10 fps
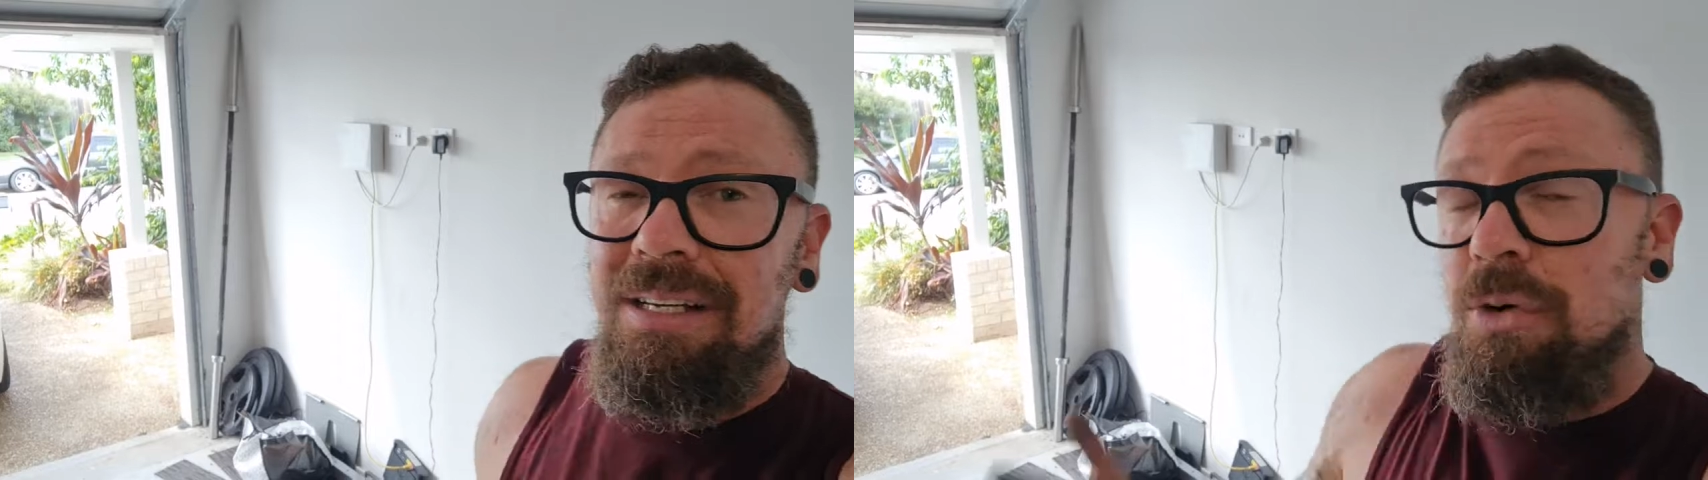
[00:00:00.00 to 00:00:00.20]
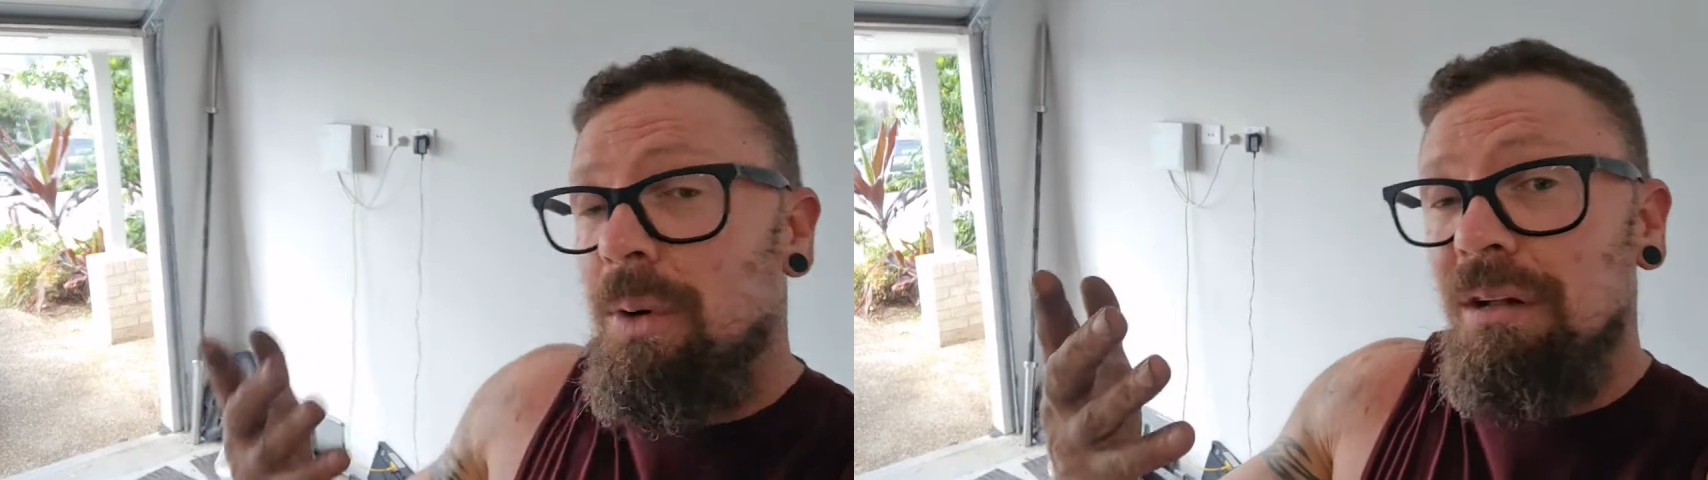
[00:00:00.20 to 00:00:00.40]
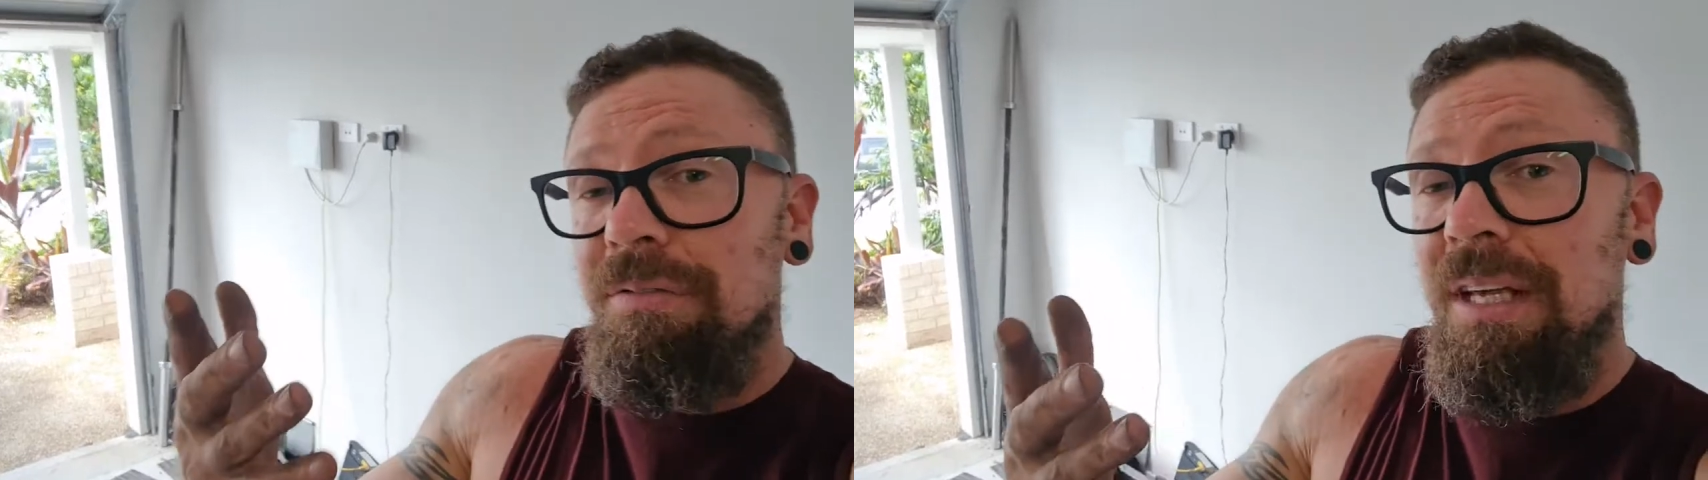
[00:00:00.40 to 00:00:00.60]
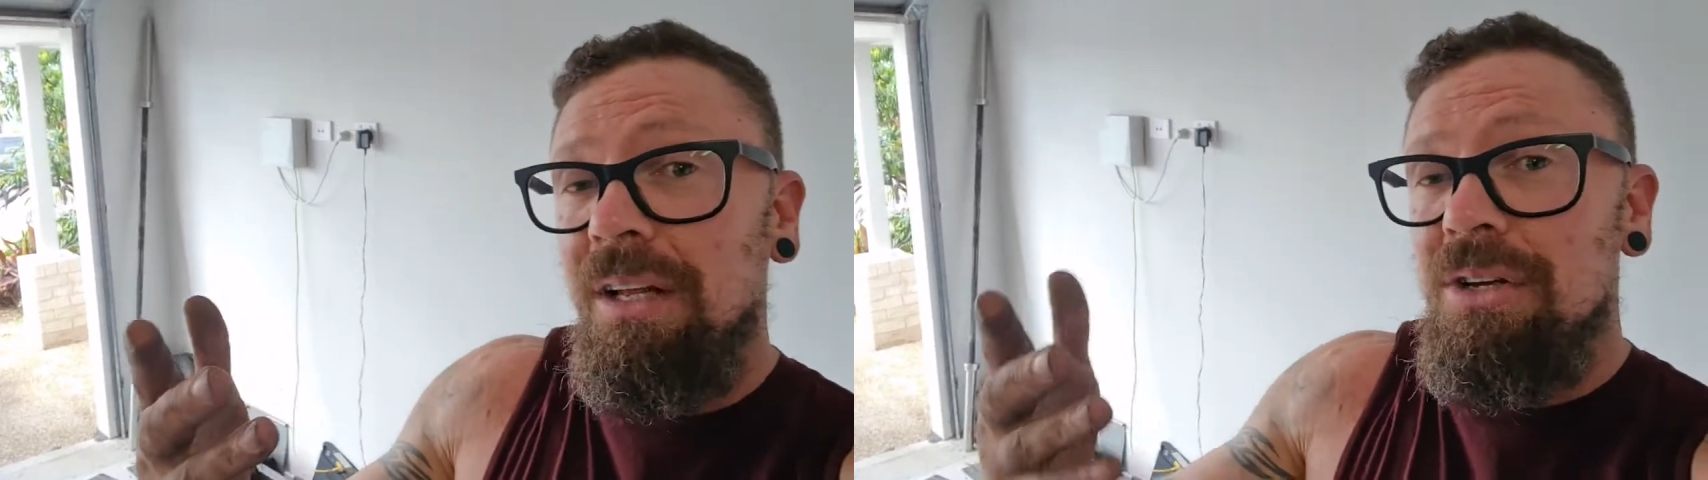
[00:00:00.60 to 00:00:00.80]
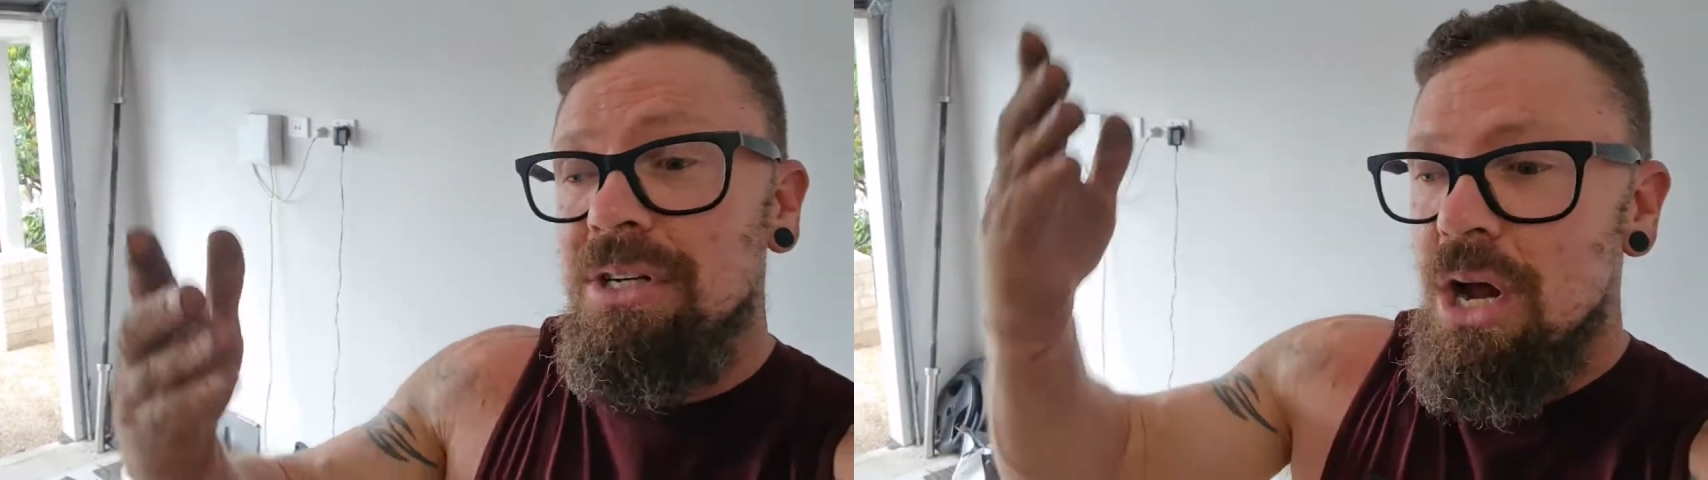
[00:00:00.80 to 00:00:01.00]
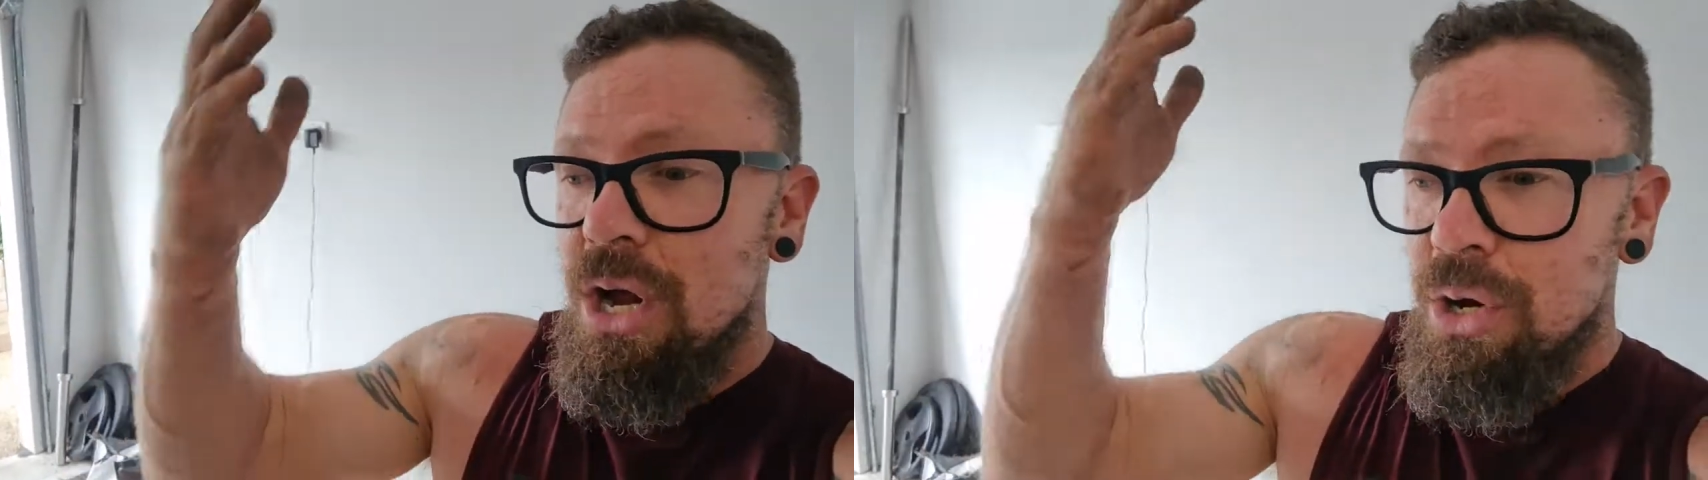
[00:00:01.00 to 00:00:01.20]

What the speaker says: say 12 kilos